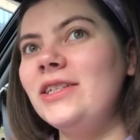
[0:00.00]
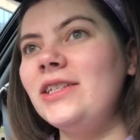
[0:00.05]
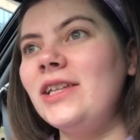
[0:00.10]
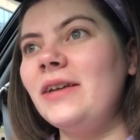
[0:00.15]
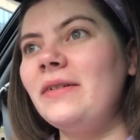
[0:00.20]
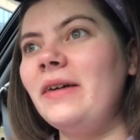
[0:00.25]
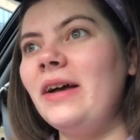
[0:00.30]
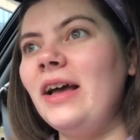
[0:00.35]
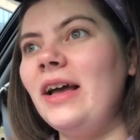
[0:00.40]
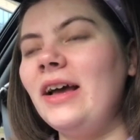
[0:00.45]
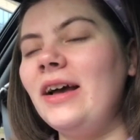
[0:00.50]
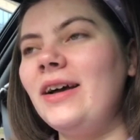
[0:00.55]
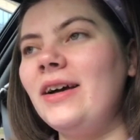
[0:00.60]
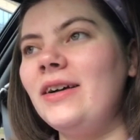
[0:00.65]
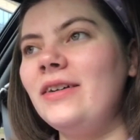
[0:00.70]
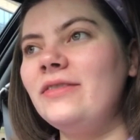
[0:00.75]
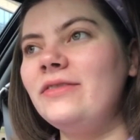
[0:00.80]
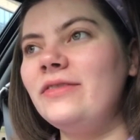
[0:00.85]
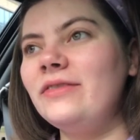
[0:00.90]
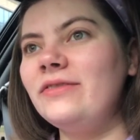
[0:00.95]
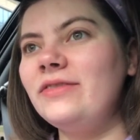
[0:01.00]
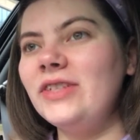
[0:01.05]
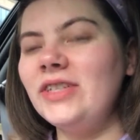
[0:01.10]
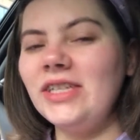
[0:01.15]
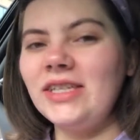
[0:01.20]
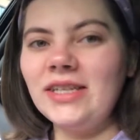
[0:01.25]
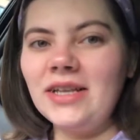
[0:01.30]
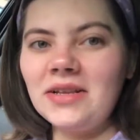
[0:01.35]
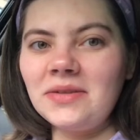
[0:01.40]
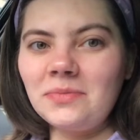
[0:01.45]
So I have
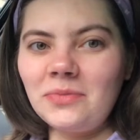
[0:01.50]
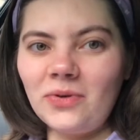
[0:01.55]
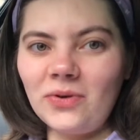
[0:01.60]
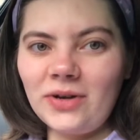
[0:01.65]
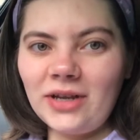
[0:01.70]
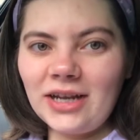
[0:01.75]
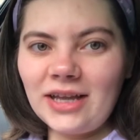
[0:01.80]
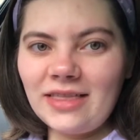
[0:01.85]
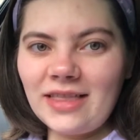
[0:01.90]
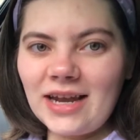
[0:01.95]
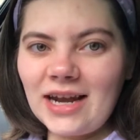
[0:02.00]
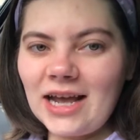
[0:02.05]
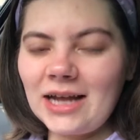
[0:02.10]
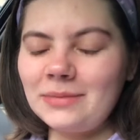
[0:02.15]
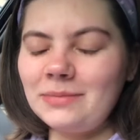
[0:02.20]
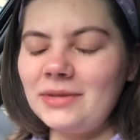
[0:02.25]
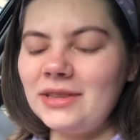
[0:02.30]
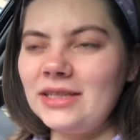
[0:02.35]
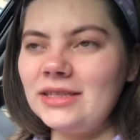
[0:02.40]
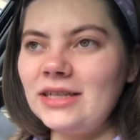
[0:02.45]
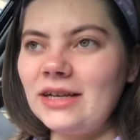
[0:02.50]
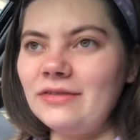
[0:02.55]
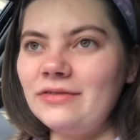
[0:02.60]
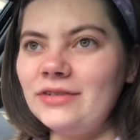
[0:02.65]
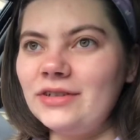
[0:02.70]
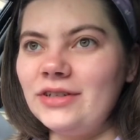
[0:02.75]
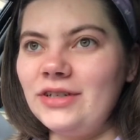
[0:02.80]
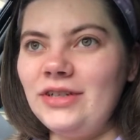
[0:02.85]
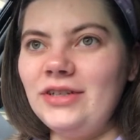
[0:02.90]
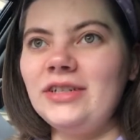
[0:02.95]
visits this morning and then admin this
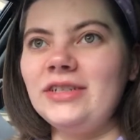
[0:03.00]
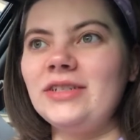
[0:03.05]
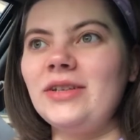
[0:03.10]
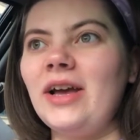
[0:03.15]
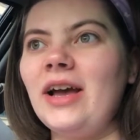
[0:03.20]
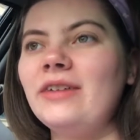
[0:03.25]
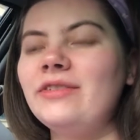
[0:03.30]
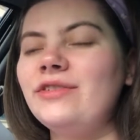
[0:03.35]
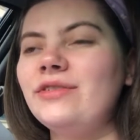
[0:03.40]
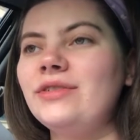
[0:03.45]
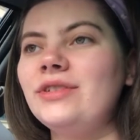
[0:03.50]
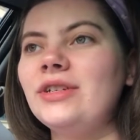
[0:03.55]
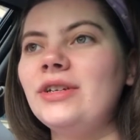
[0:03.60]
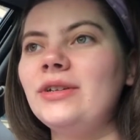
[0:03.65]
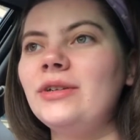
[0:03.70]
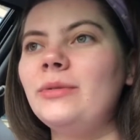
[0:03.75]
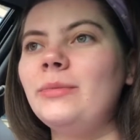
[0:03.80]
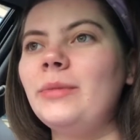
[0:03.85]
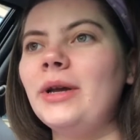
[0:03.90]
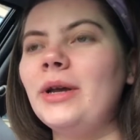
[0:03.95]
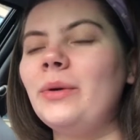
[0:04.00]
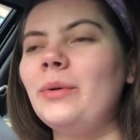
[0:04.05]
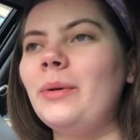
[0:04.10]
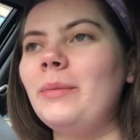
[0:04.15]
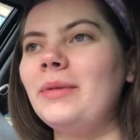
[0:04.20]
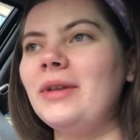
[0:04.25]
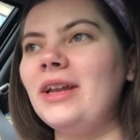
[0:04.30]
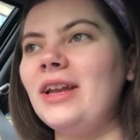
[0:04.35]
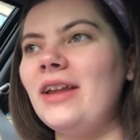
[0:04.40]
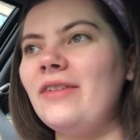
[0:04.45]
afternoon, so I have to return all my
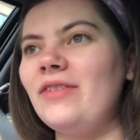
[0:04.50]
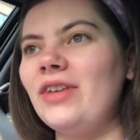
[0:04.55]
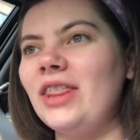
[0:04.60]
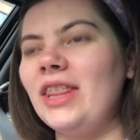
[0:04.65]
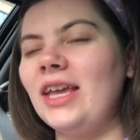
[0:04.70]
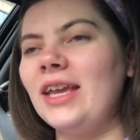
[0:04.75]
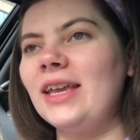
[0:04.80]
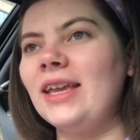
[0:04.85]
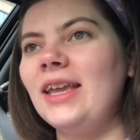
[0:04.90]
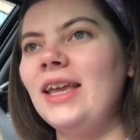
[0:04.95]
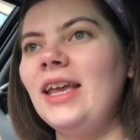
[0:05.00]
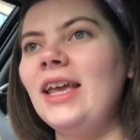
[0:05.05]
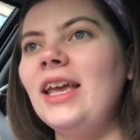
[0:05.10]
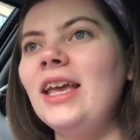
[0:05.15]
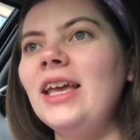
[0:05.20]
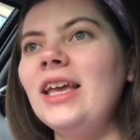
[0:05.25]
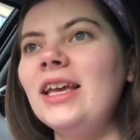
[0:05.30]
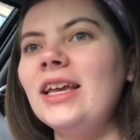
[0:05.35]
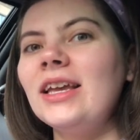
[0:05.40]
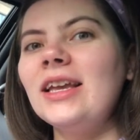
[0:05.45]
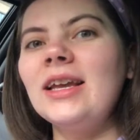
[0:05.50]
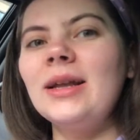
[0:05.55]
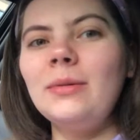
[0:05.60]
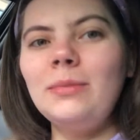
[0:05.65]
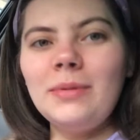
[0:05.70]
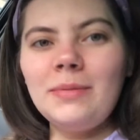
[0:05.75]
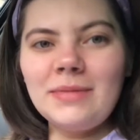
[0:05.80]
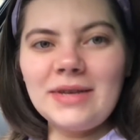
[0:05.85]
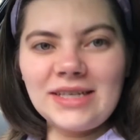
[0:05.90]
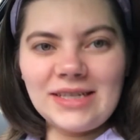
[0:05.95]
equipment and everything.
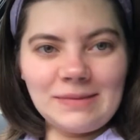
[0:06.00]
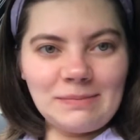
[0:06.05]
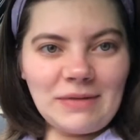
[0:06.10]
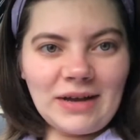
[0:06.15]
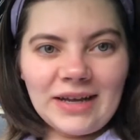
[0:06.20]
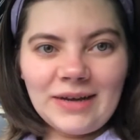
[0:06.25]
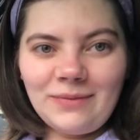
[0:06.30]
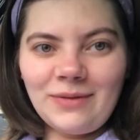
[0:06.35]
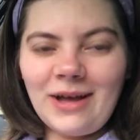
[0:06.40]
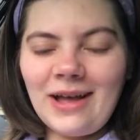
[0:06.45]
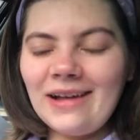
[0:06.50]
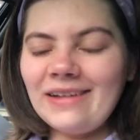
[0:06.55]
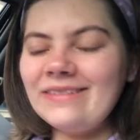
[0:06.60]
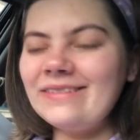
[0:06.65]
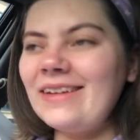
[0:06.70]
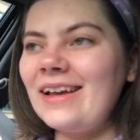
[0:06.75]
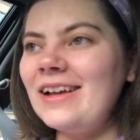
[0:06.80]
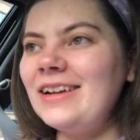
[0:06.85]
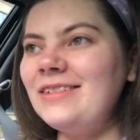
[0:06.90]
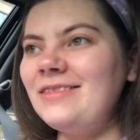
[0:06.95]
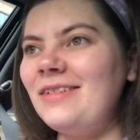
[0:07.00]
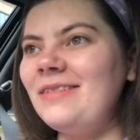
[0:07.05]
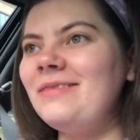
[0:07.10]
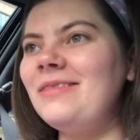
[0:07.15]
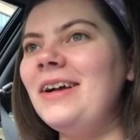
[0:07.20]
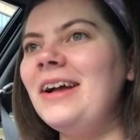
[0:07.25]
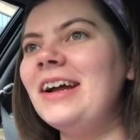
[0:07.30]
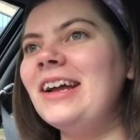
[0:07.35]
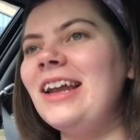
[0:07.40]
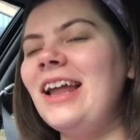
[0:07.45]
Going to be missing my work phone and my
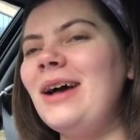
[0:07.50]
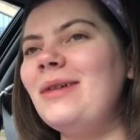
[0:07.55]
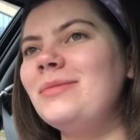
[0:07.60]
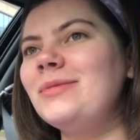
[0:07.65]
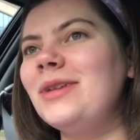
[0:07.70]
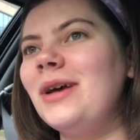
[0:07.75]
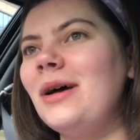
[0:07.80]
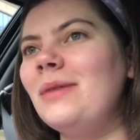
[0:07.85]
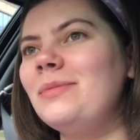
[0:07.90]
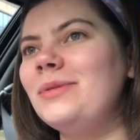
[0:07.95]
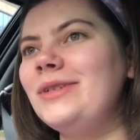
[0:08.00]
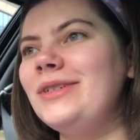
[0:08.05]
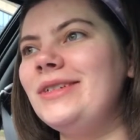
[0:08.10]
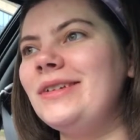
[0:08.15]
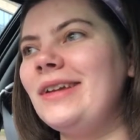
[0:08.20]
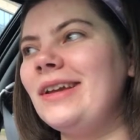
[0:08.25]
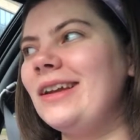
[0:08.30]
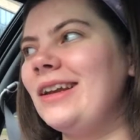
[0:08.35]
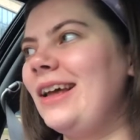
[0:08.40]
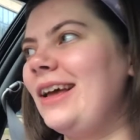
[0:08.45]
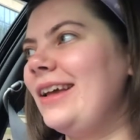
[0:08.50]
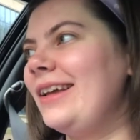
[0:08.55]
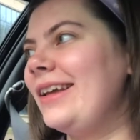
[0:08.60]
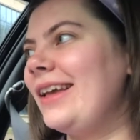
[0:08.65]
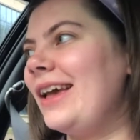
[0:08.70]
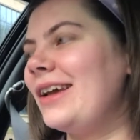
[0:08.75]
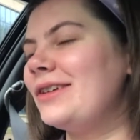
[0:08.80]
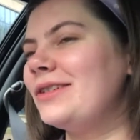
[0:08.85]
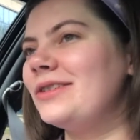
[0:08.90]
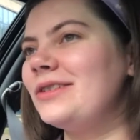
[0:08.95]
work laptop and doing
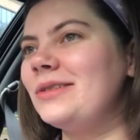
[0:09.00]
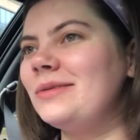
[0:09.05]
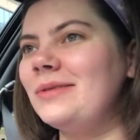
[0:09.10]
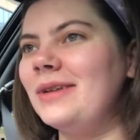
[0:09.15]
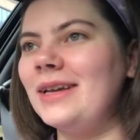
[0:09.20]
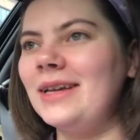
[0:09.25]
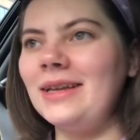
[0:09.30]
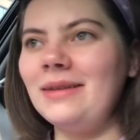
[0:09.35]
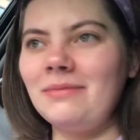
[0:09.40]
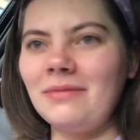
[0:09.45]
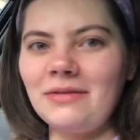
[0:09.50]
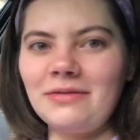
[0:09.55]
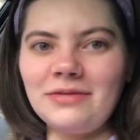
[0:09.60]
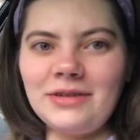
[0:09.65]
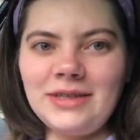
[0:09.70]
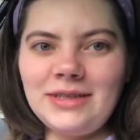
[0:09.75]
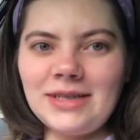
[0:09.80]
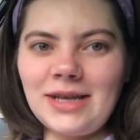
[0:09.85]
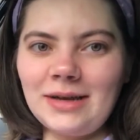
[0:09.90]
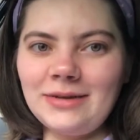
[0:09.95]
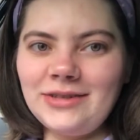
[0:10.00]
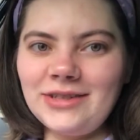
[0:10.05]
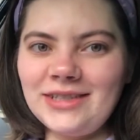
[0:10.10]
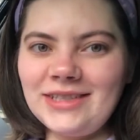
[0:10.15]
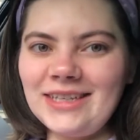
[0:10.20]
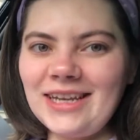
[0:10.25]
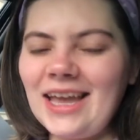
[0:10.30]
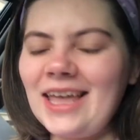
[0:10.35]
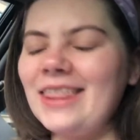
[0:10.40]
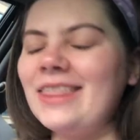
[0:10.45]
like extra work in my free time
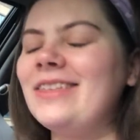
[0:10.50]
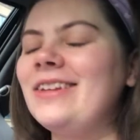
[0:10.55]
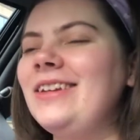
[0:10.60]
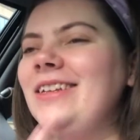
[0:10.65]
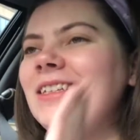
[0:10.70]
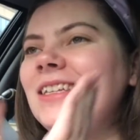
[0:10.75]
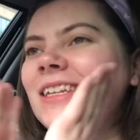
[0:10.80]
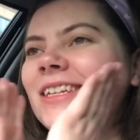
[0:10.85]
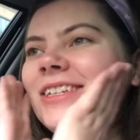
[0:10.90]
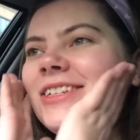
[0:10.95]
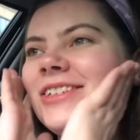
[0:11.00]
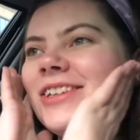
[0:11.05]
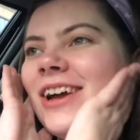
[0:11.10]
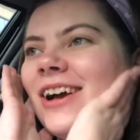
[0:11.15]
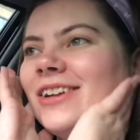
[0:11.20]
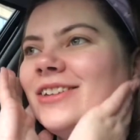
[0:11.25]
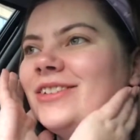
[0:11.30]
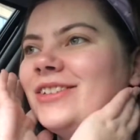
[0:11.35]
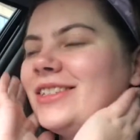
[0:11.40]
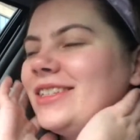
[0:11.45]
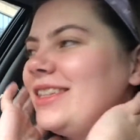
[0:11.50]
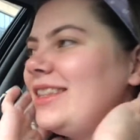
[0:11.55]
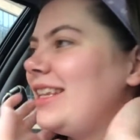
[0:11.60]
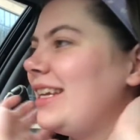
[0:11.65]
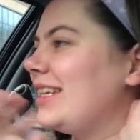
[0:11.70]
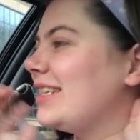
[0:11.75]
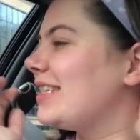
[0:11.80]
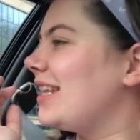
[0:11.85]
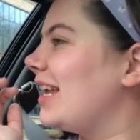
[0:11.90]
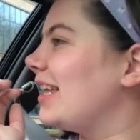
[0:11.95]
just to get through discharges and
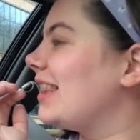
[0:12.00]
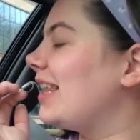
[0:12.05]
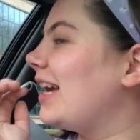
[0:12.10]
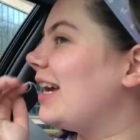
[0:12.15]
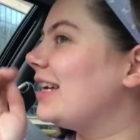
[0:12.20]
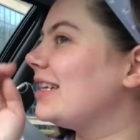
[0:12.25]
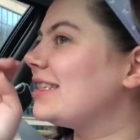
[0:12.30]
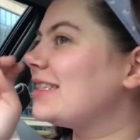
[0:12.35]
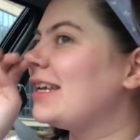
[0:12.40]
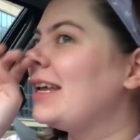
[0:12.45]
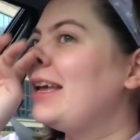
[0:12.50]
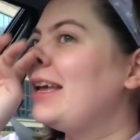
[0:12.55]
things like that.